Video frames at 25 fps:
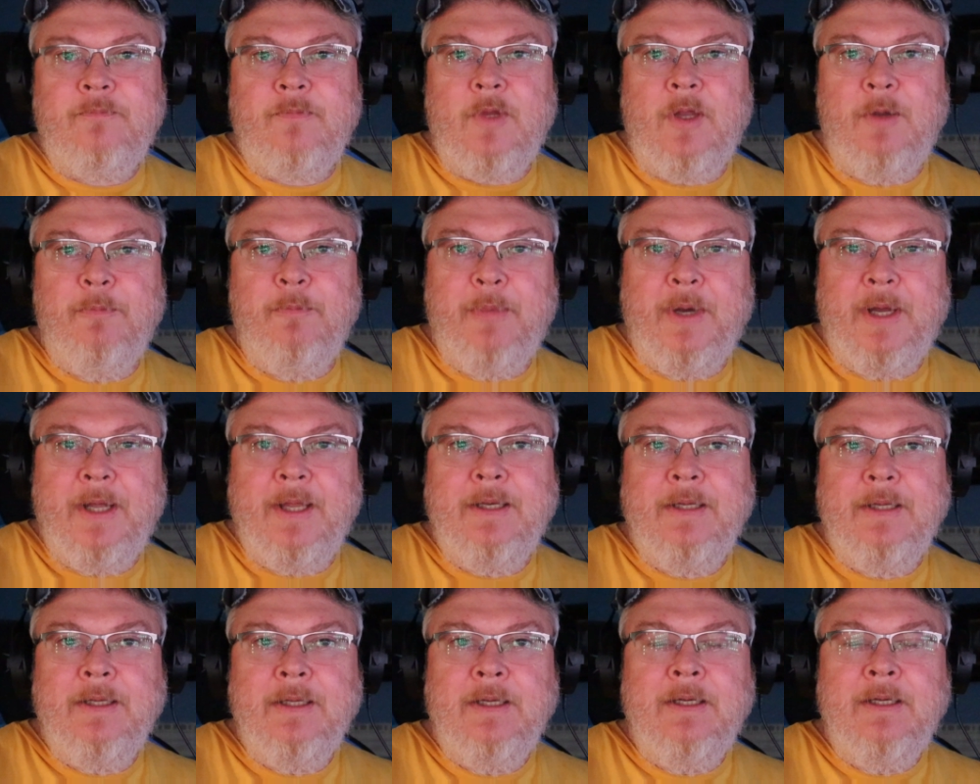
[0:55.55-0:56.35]
But
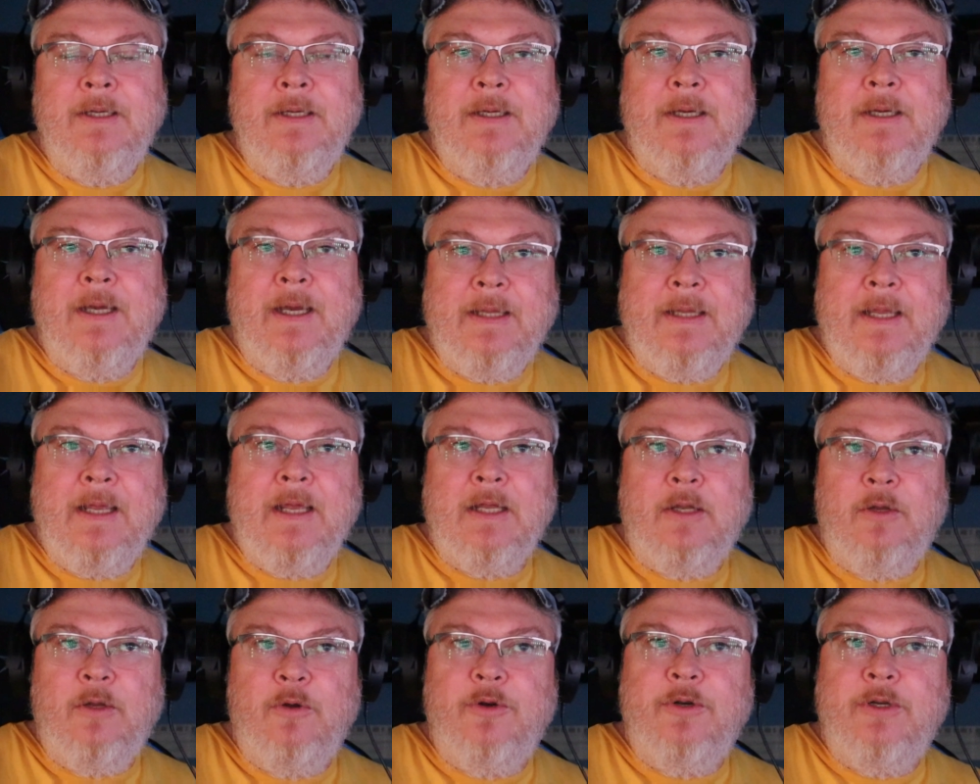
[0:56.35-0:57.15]
I think I
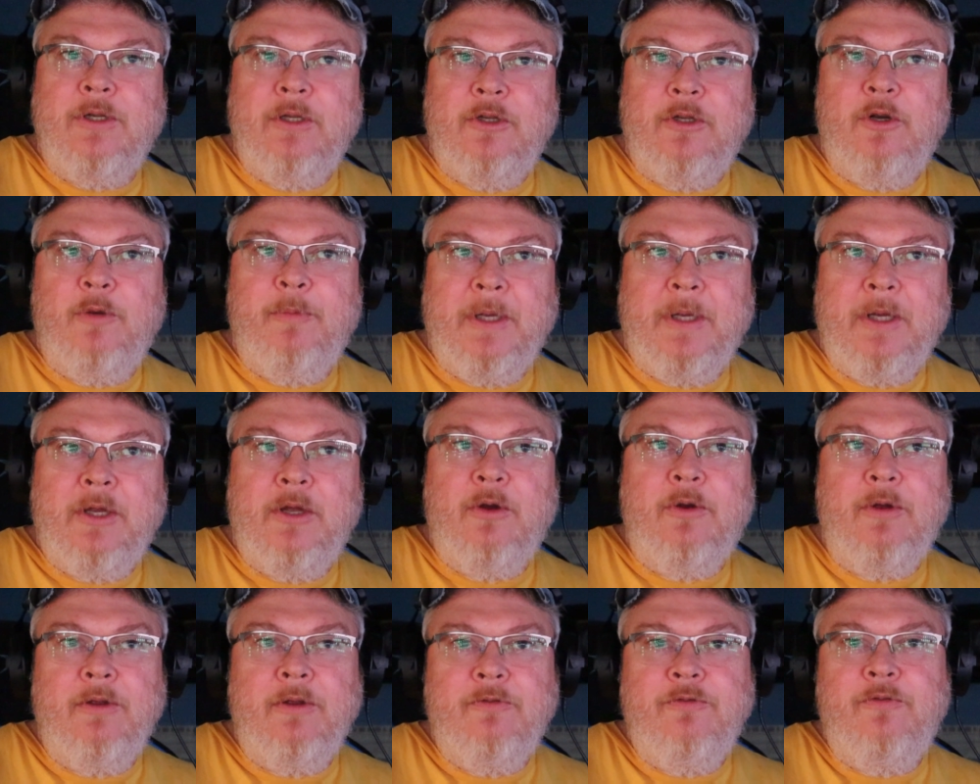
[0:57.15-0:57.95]
learned a little bit
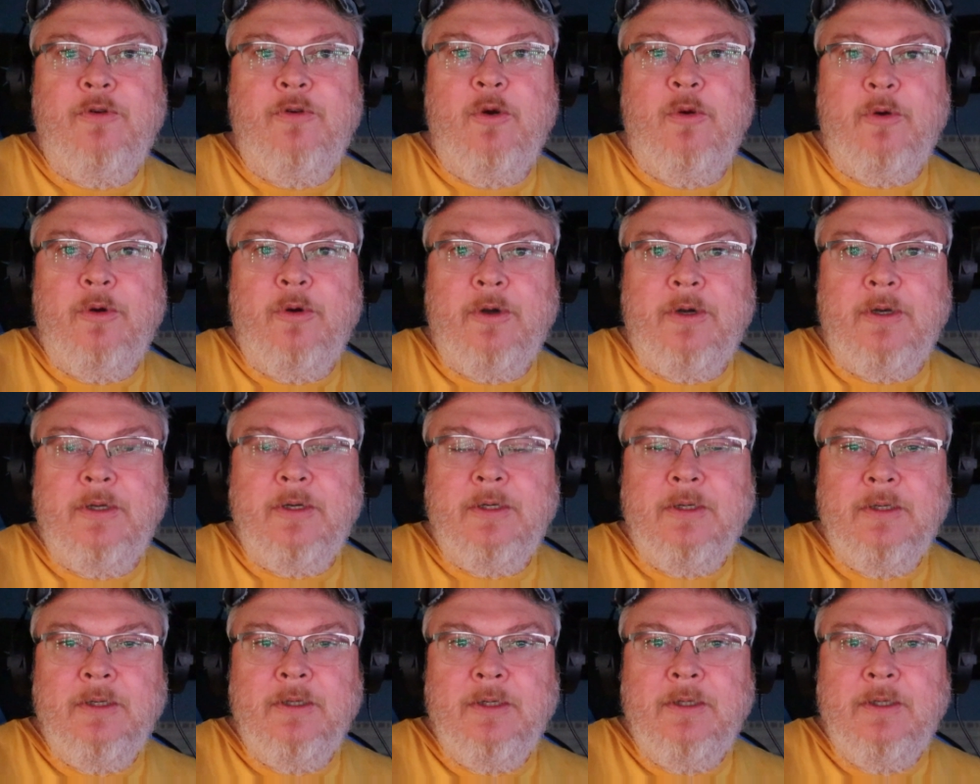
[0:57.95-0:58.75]
going forward,
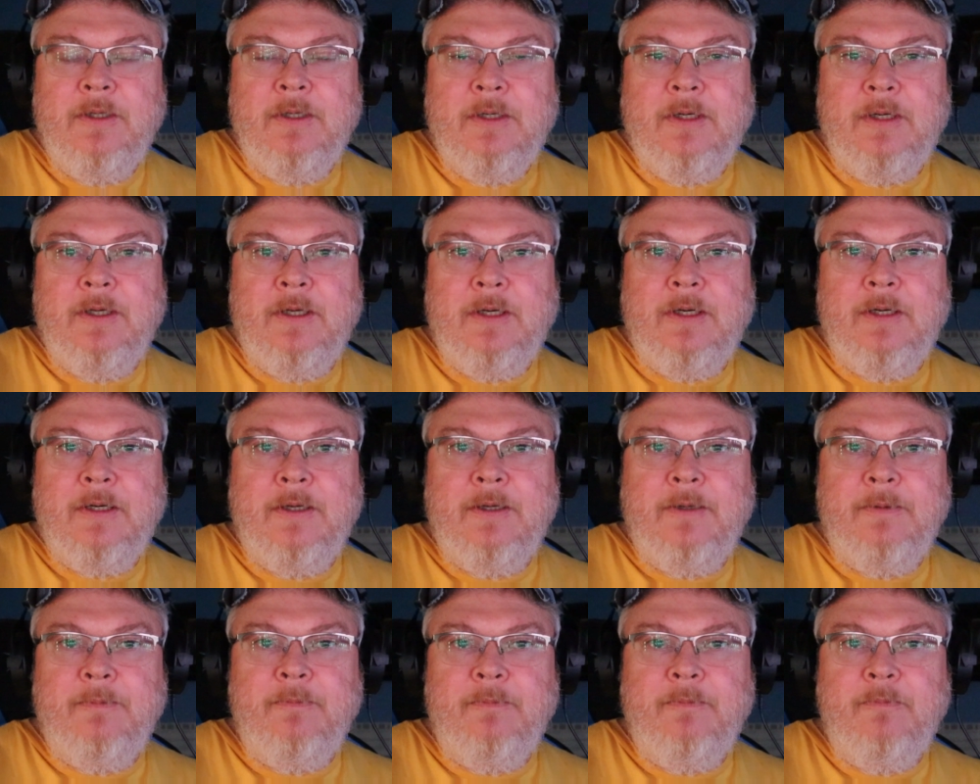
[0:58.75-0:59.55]

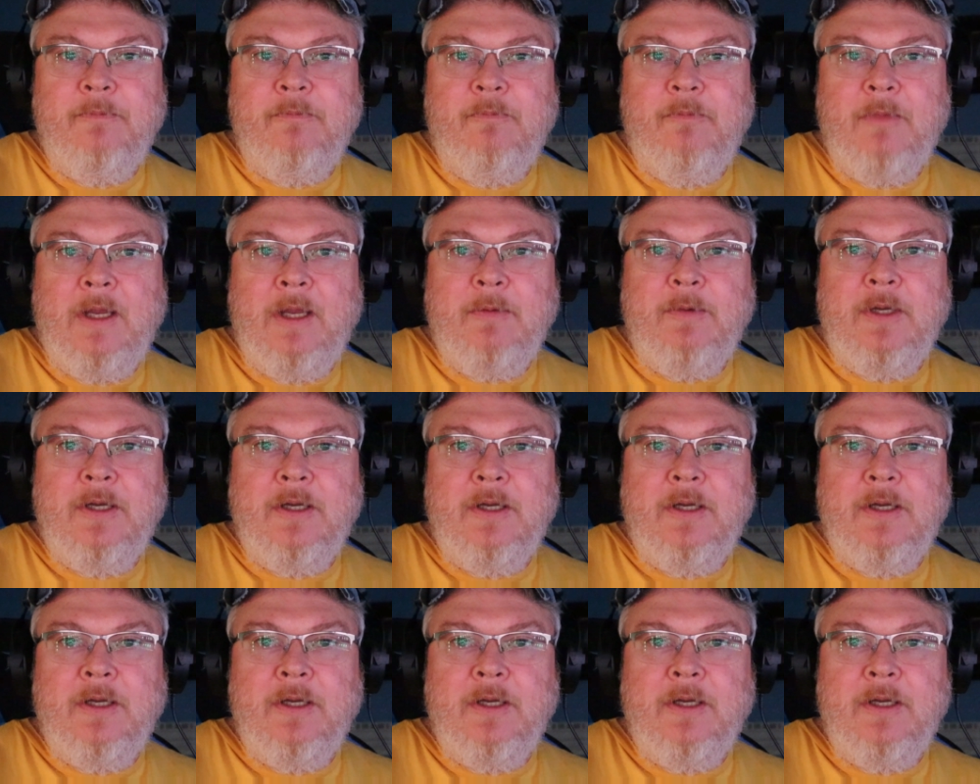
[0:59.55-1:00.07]
maybe to